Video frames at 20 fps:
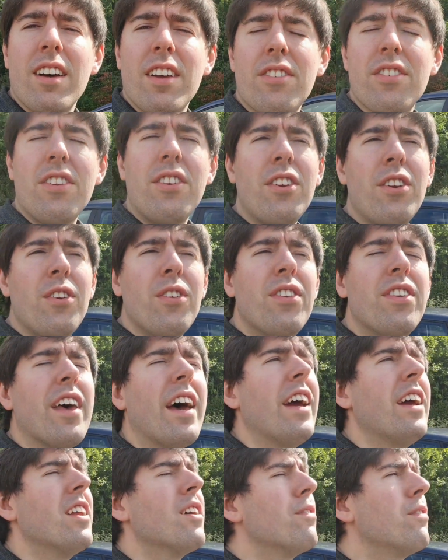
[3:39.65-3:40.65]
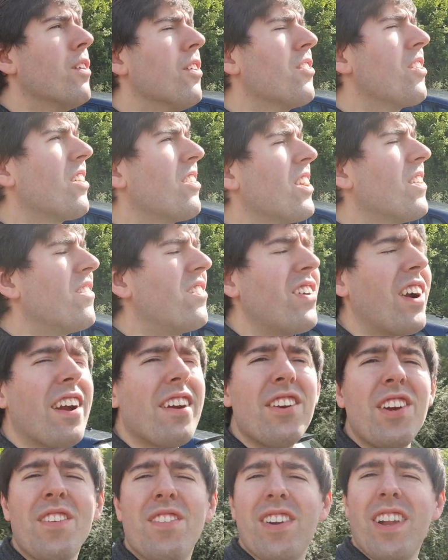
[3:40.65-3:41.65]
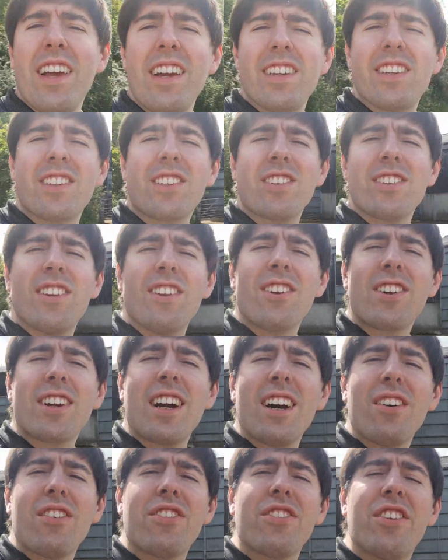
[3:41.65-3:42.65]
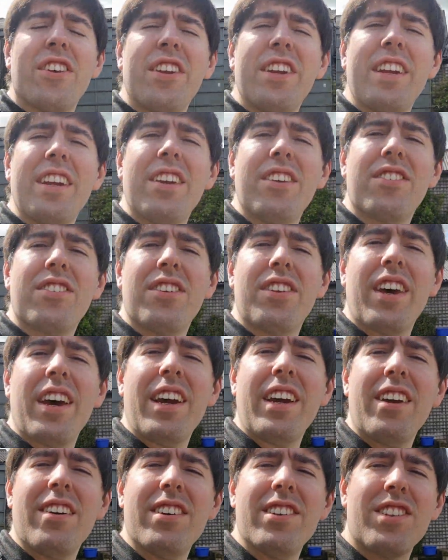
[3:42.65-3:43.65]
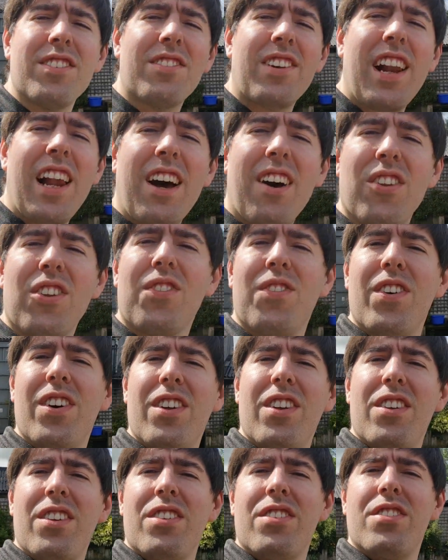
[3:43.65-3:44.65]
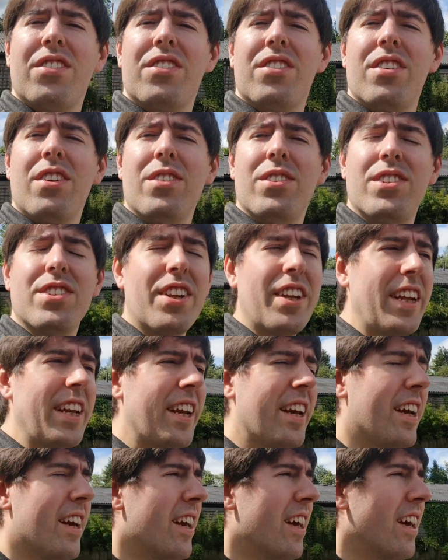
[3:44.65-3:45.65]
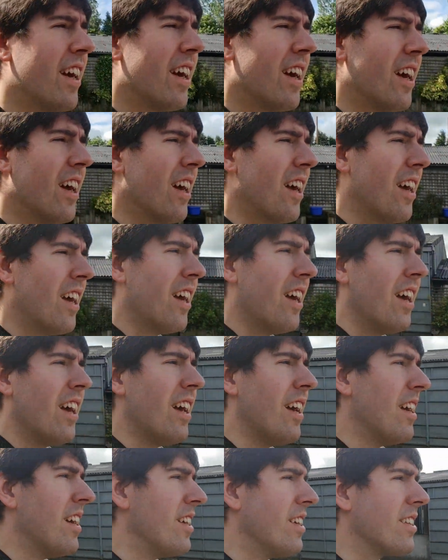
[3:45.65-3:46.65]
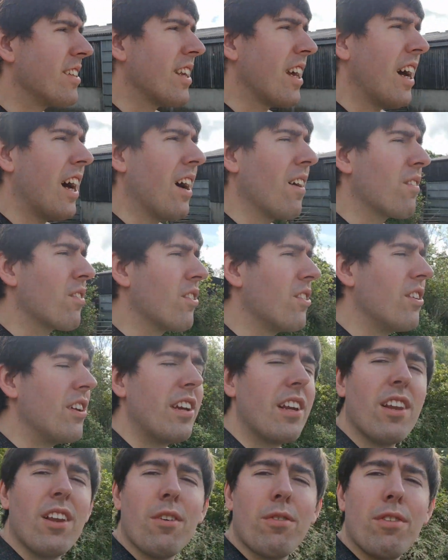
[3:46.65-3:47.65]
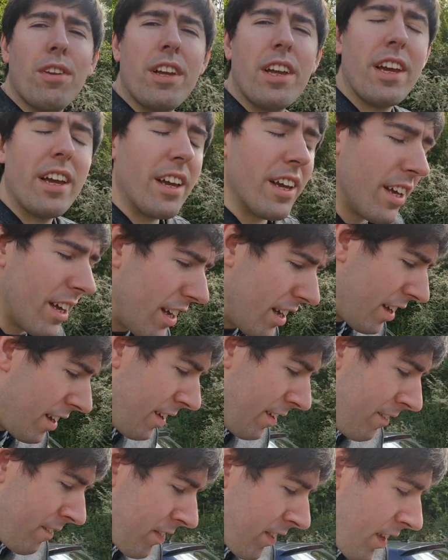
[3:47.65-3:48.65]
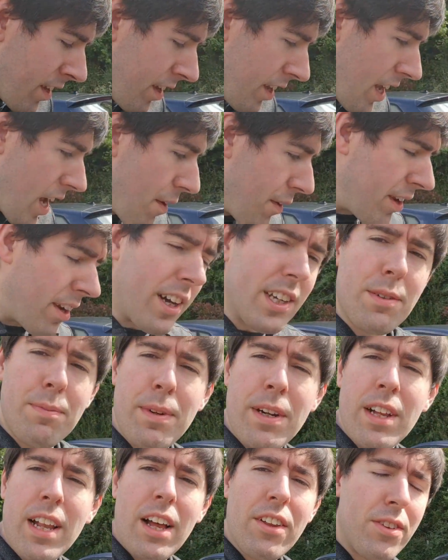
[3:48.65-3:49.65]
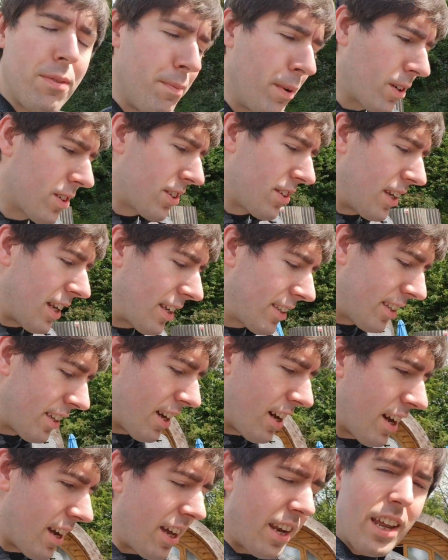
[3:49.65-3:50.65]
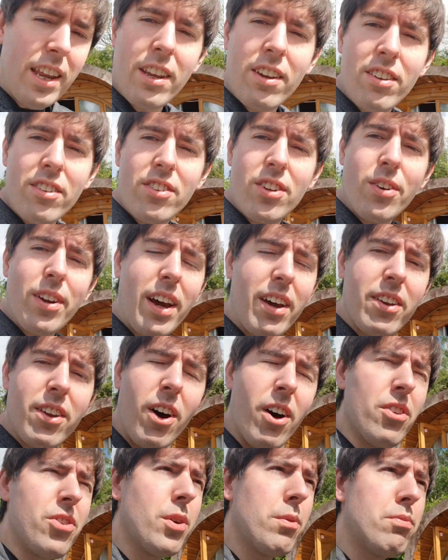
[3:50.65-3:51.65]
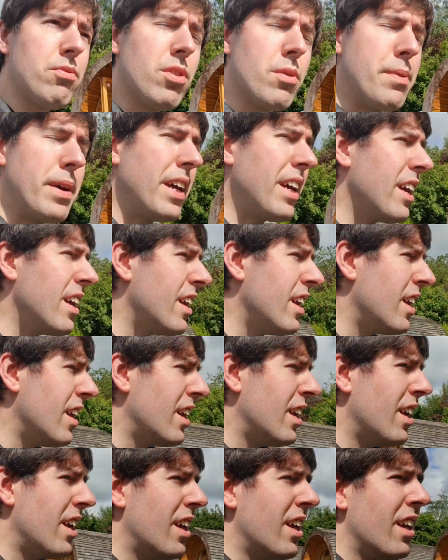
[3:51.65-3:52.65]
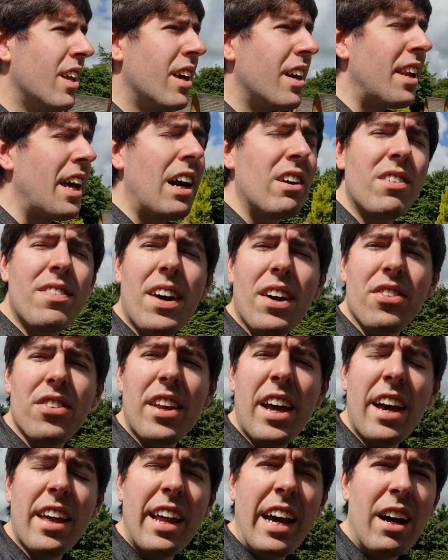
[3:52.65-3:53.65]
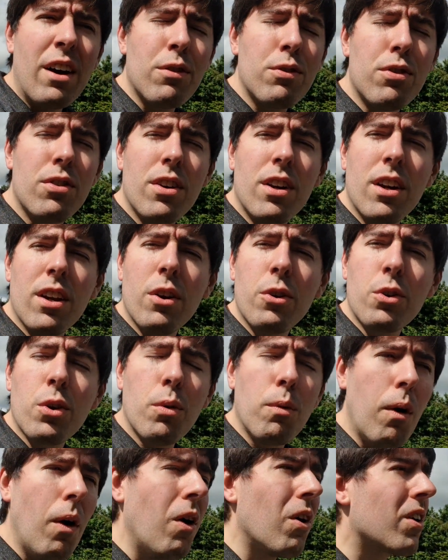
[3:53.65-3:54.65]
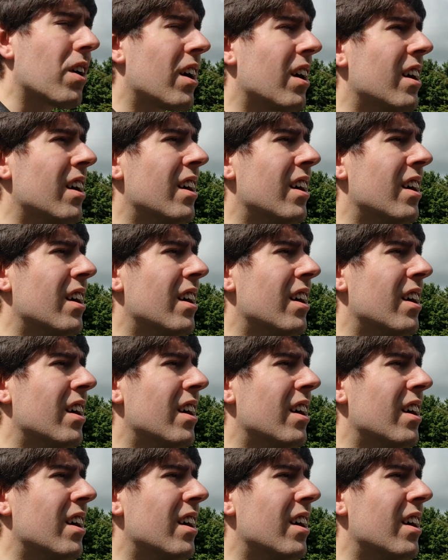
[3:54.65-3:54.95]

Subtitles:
It's a new day and it feels like we're in a brand new place because look how sunny it is today. There's some clouds, but so sunny. It is absolutely lovely here. Yeah, we had a nice meal out in Buxton last night and then chilled out in a hot tub for a bit. And now we're about to head out for a local walk.